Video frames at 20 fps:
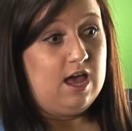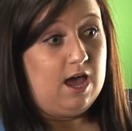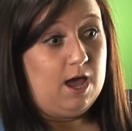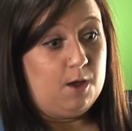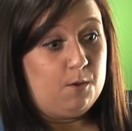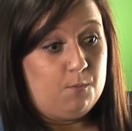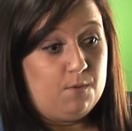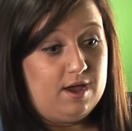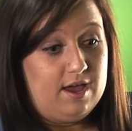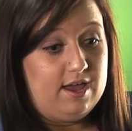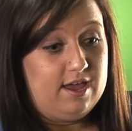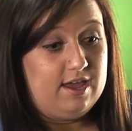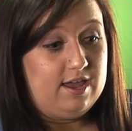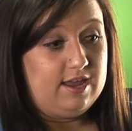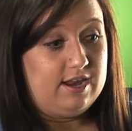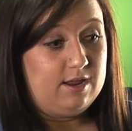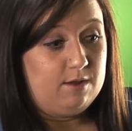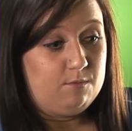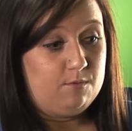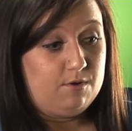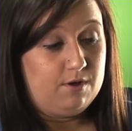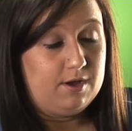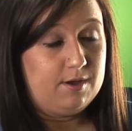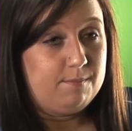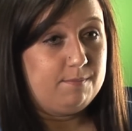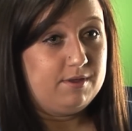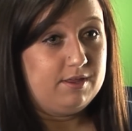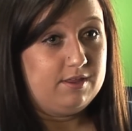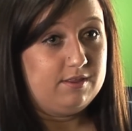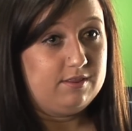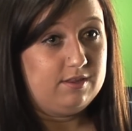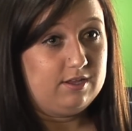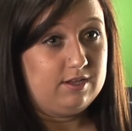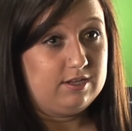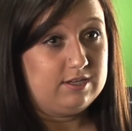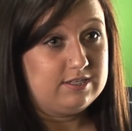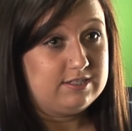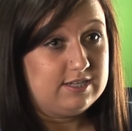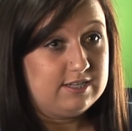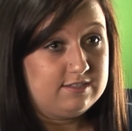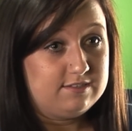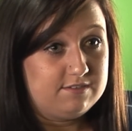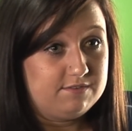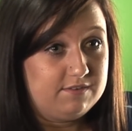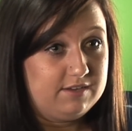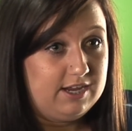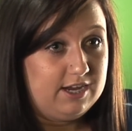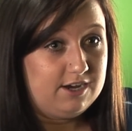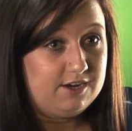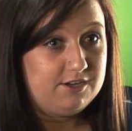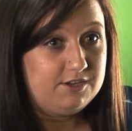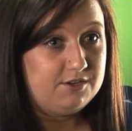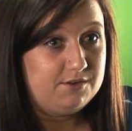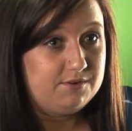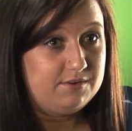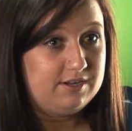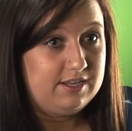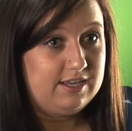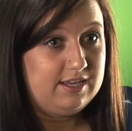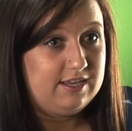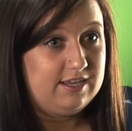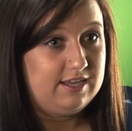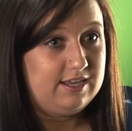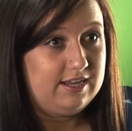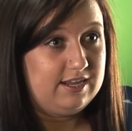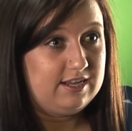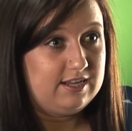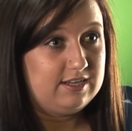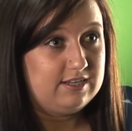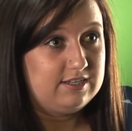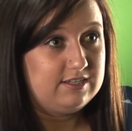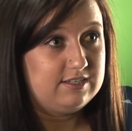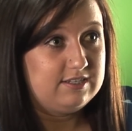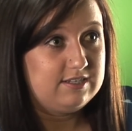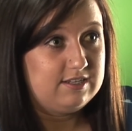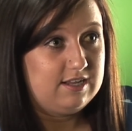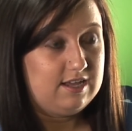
I went and I woke up in the intensive care unit and